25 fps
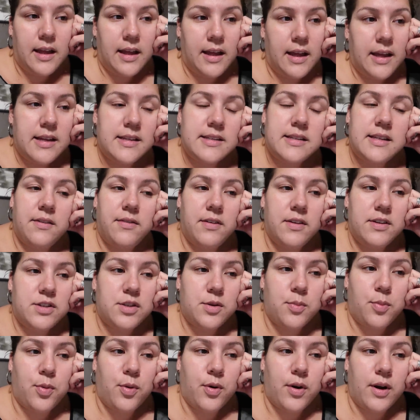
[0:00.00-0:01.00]
he's even
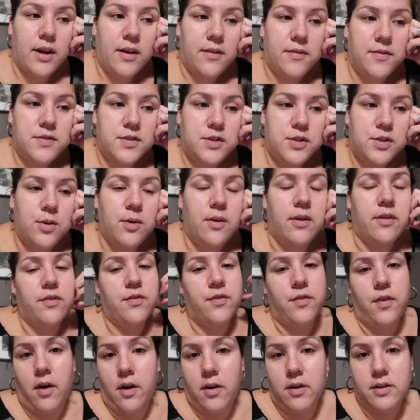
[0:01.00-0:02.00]
supportive to a
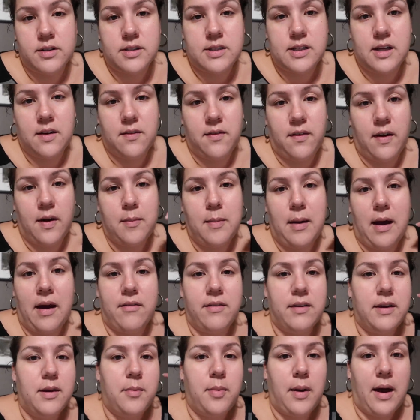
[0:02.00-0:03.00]
fault. If I'm
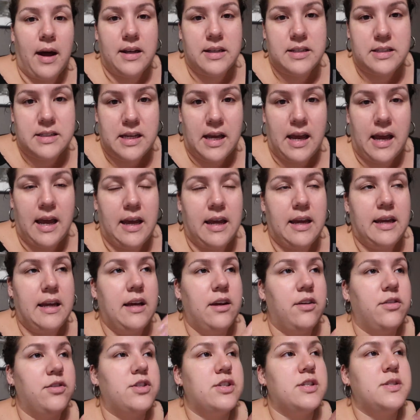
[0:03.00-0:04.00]
having a bad day,
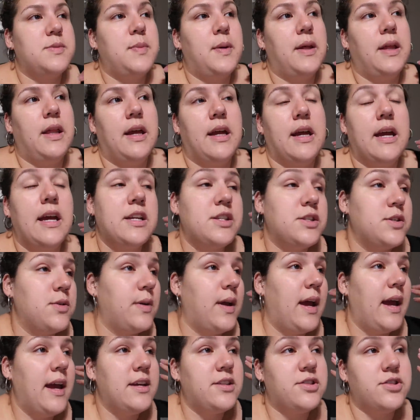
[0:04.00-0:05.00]
he'll just be like, it's
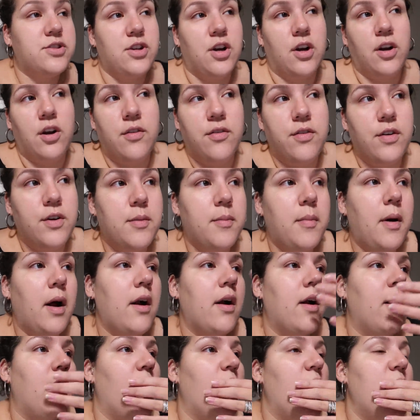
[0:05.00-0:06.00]
okay, start over
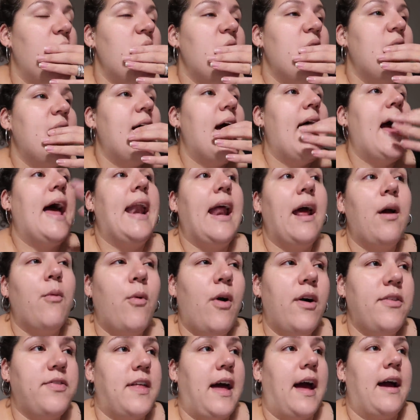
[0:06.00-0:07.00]
tomorrow. And I
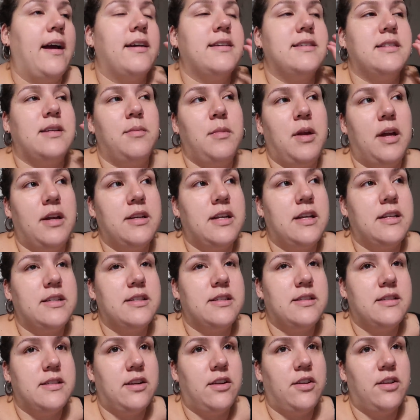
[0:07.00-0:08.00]
want that, because I'm not
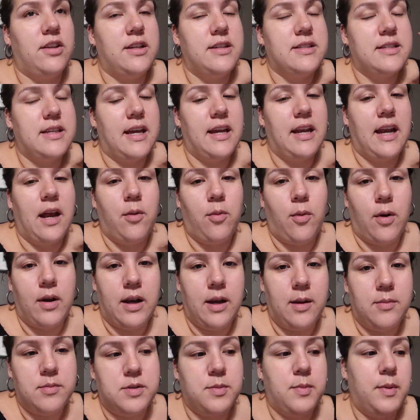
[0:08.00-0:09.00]
necessarily saying I
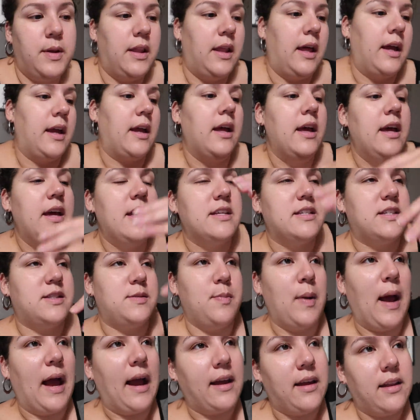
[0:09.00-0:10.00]
want him to be, like,
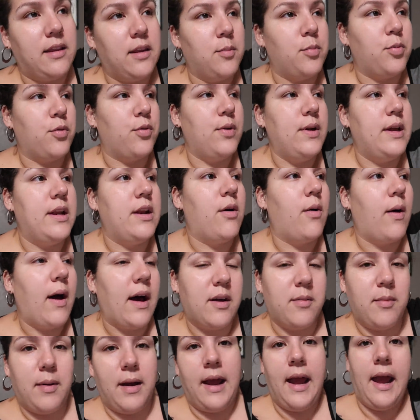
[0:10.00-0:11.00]
smacking the burrito
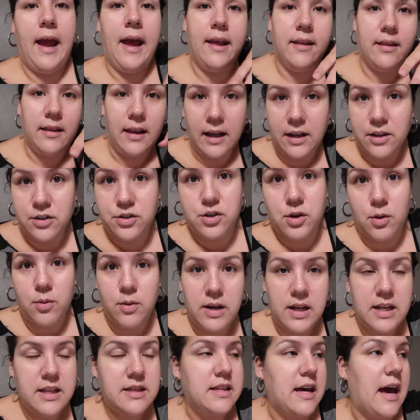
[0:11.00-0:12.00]
out of my hand, like,
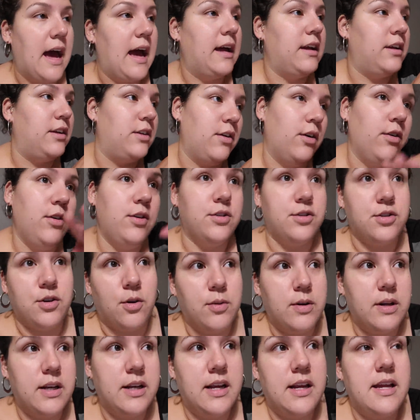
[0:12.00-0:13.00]
don't eat that, you know, you
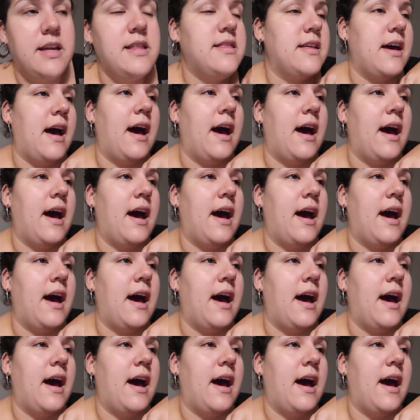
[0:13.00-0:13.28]
don't need to eat